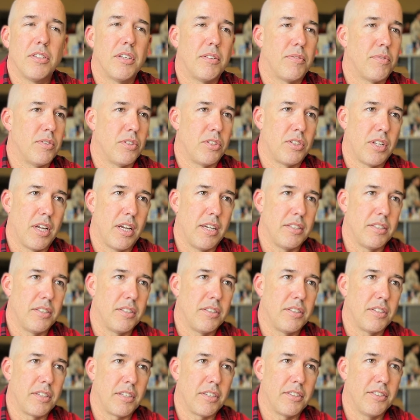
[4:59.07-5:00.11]
different
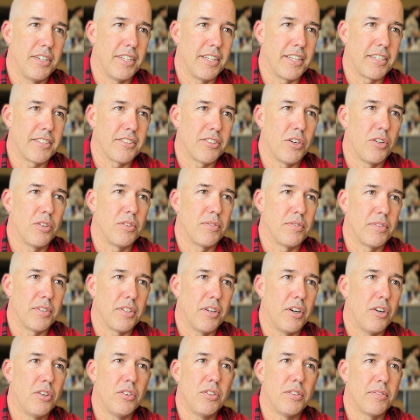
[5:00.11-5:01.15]
sizes and clinics all
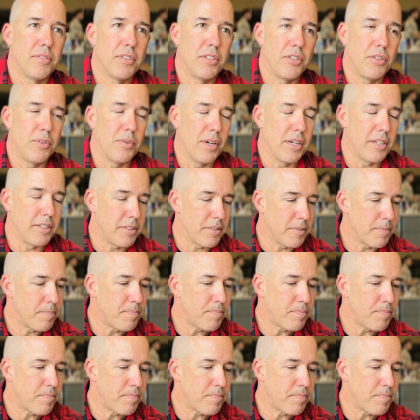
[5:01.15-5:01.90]
over the U.S.